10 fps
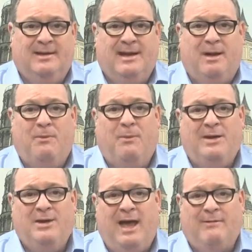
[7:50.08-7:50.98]
Now,
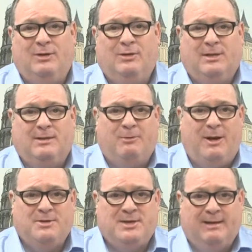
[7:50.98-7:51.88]
when you have a look at the
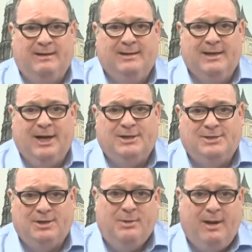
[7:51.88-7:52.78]
price here, at
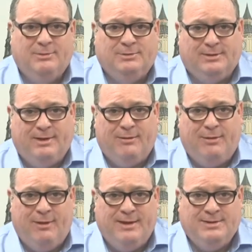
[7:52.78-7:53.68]

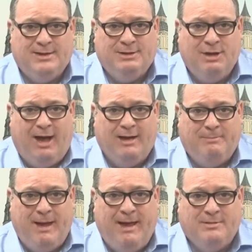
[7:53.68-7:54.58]

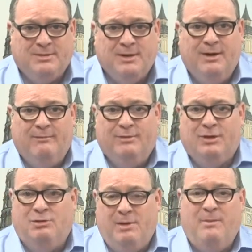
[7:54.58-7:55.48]
£239 for a
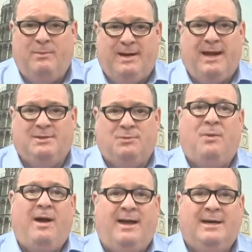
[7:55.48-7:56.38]
great weekend
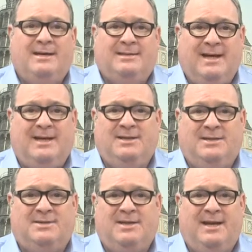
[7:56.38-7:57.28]
away, taking
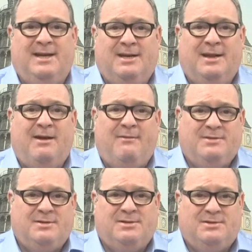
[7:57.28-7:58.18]
to see, you know, a
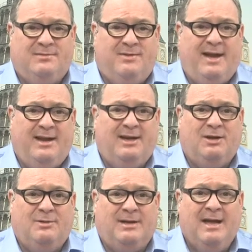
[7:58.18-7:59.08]
visit to Giverny,
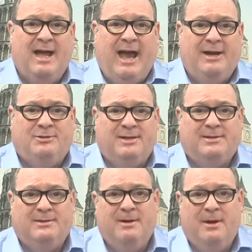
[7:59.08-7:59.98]
including entry
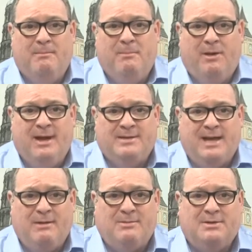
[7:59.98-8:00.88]
into Monet's
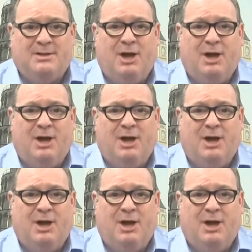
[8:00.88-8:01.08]
house and